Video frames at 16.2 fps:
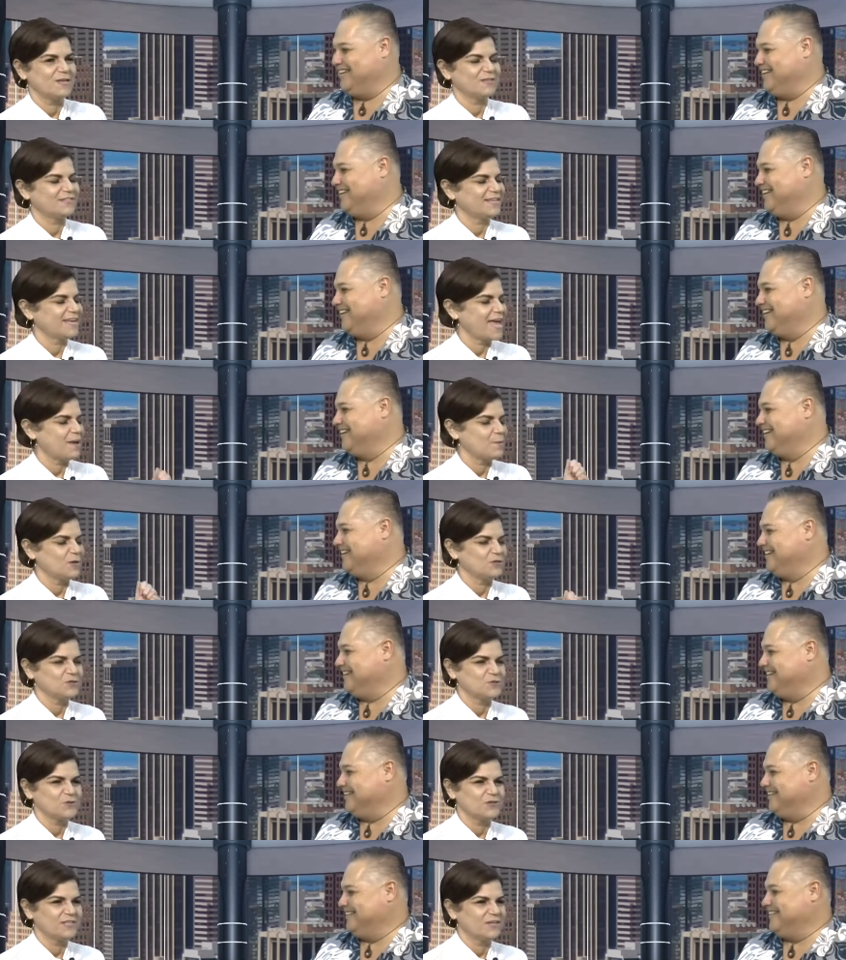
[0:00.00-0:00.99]
Speaker 1: he, came on
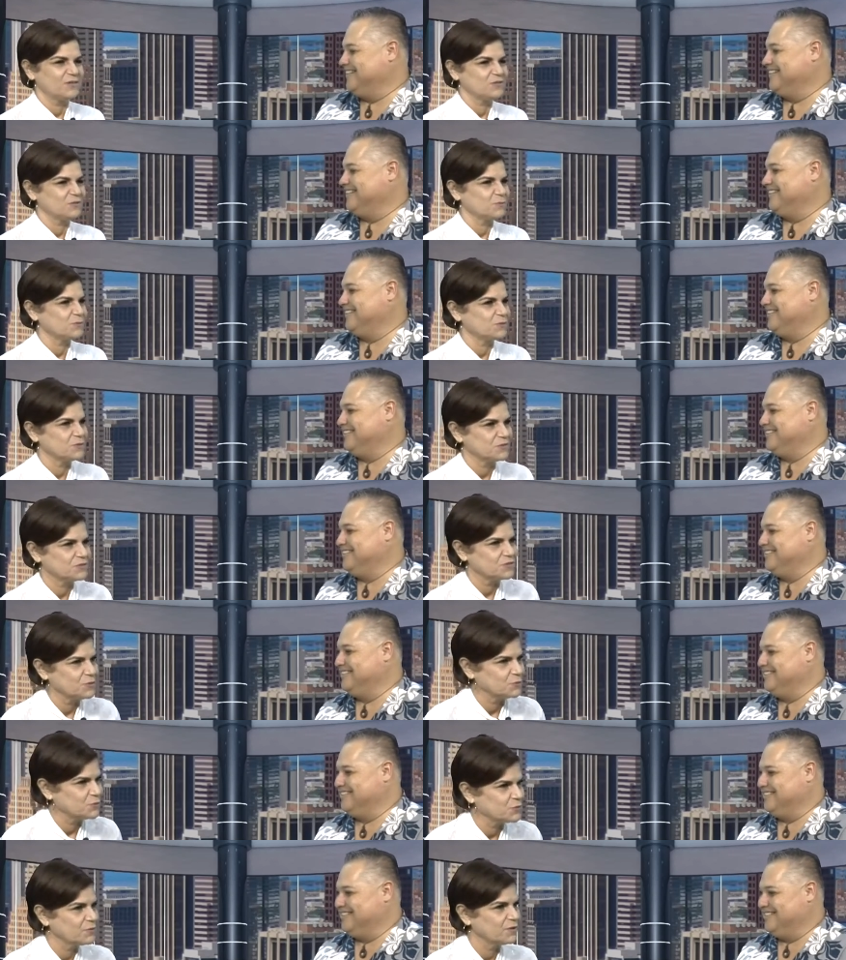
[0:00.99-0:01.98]
short notice, which is so
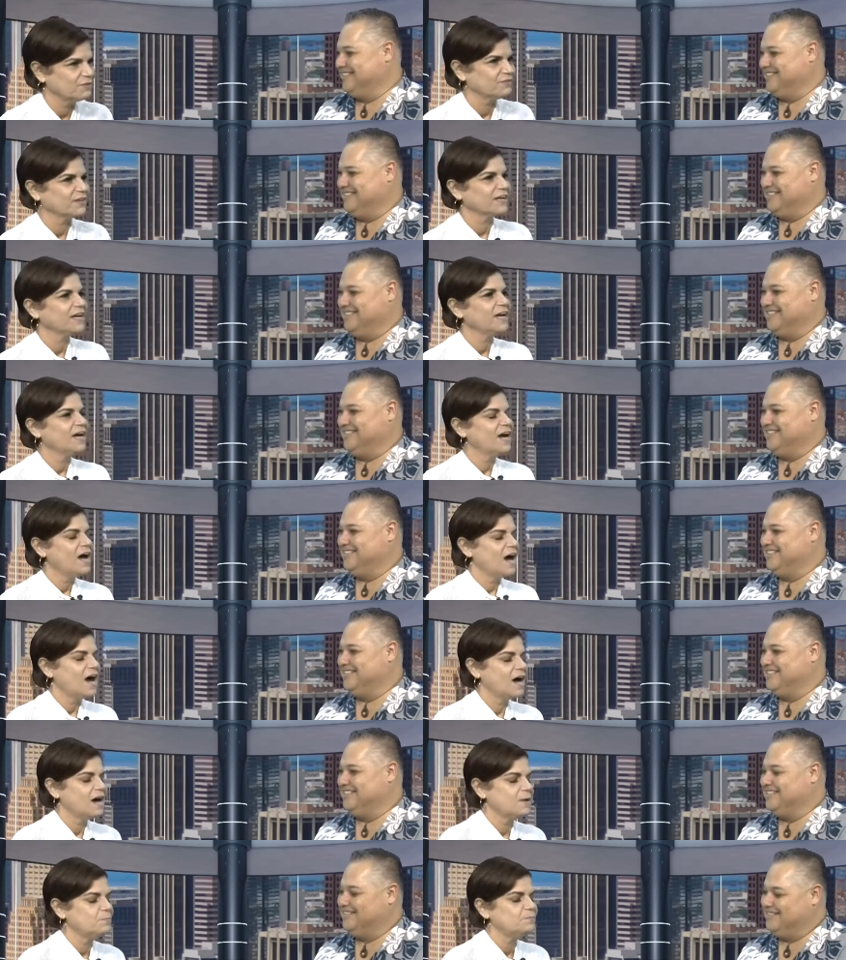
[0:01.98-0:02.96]
terrific.
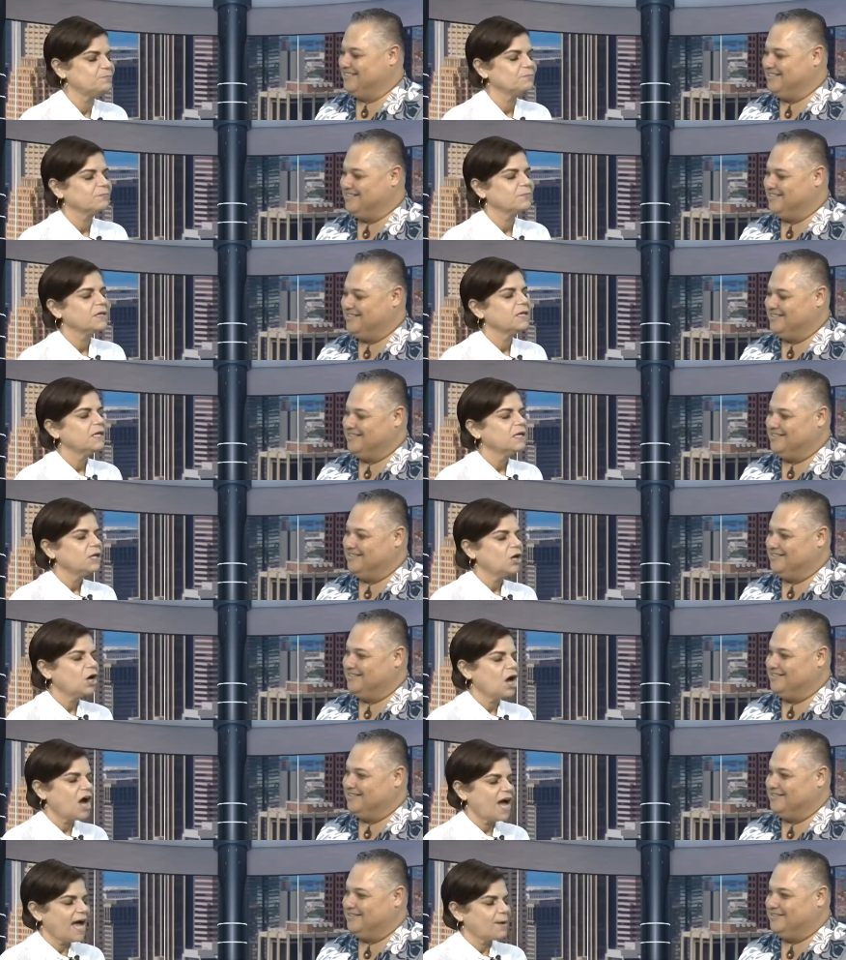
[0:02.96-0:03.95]
Um,
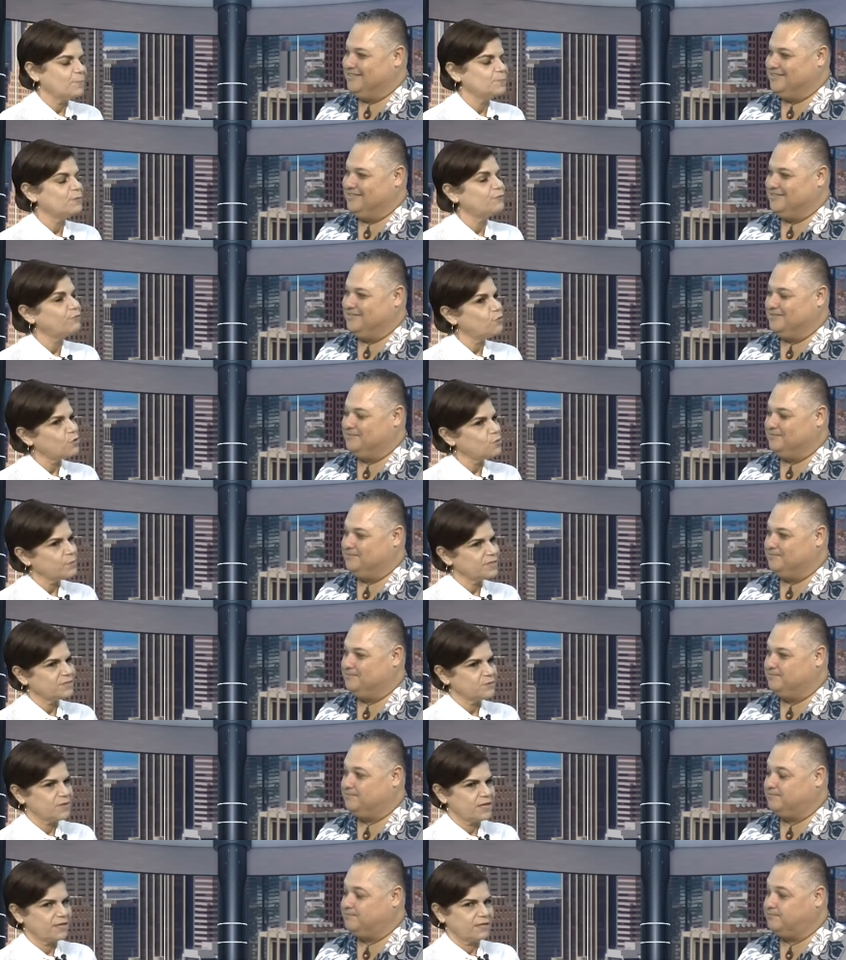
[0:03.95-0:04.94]
uh, before we
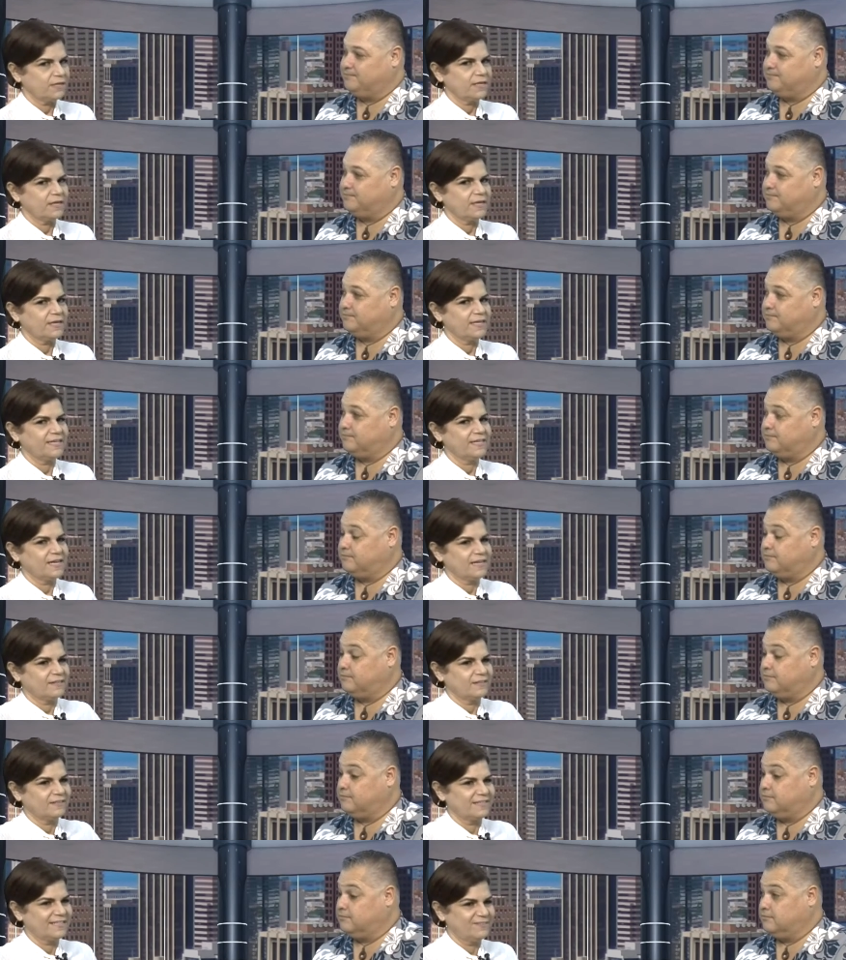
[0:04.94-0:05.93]
uh,
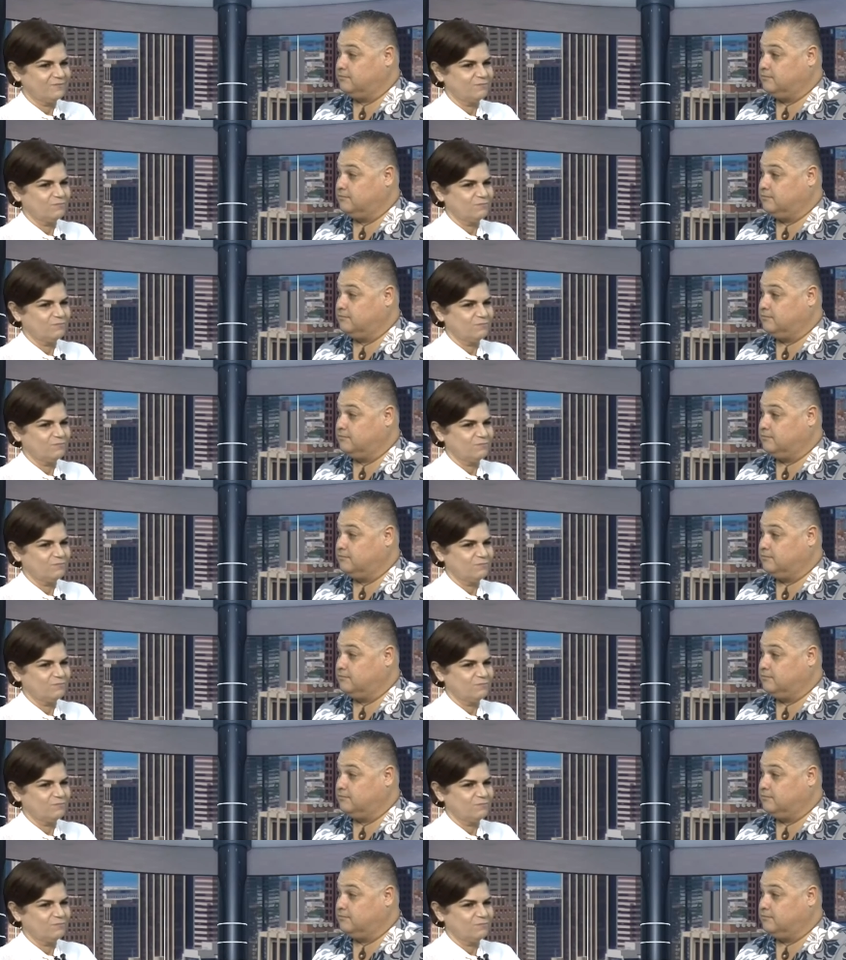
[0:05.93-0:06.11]
uh,